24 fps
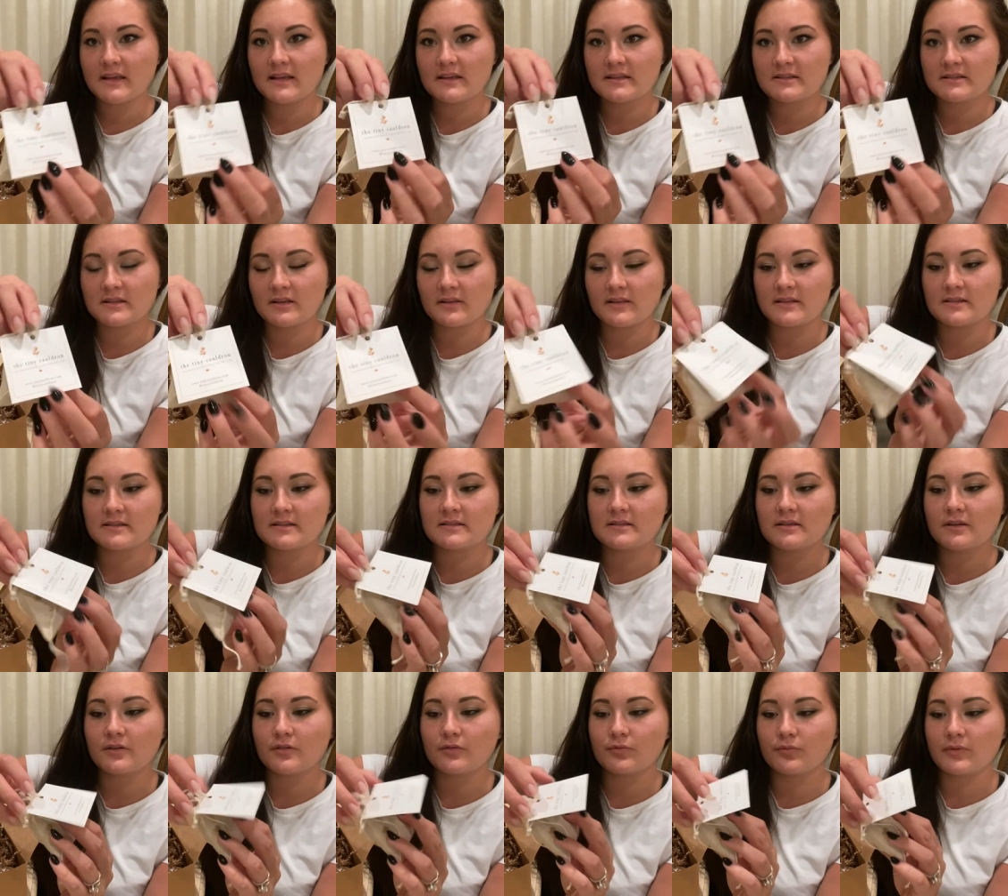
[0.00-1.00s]
So this is a
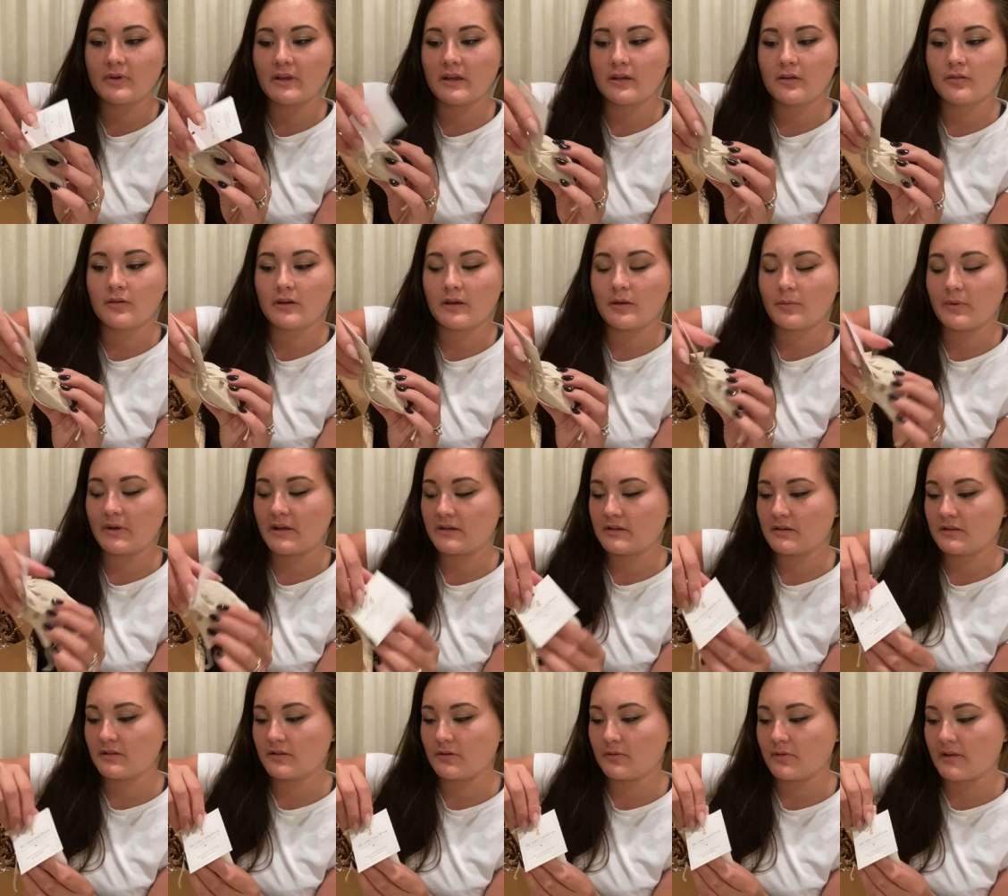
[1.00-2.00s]
great, great way to
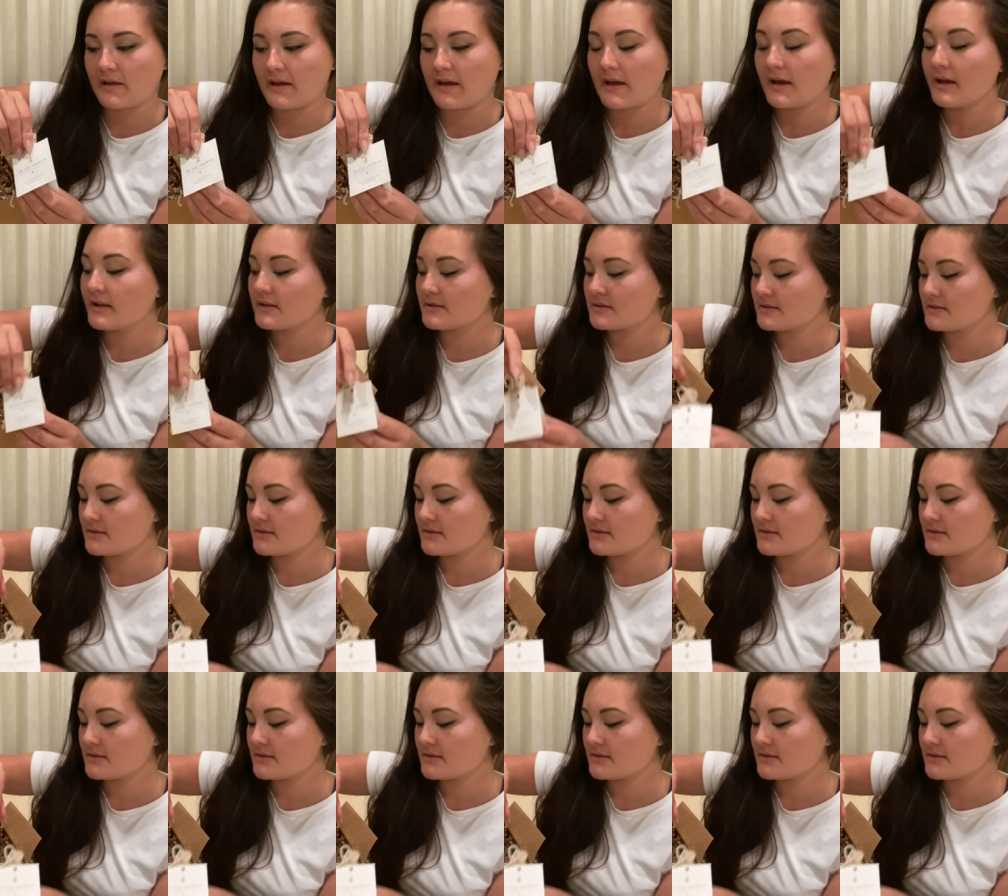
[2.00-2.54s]
do that.